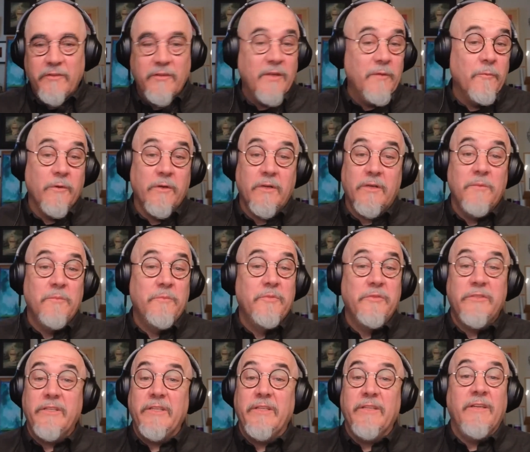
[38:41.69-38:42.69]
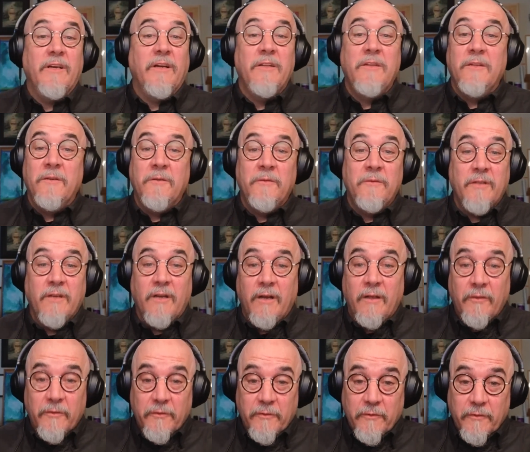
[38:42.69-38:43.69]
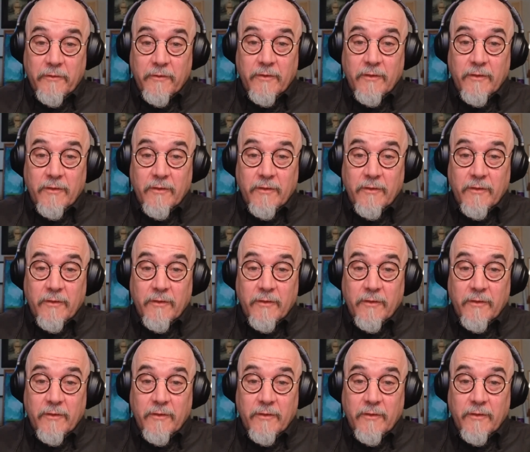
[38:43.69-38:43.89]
and were completely unknown to others,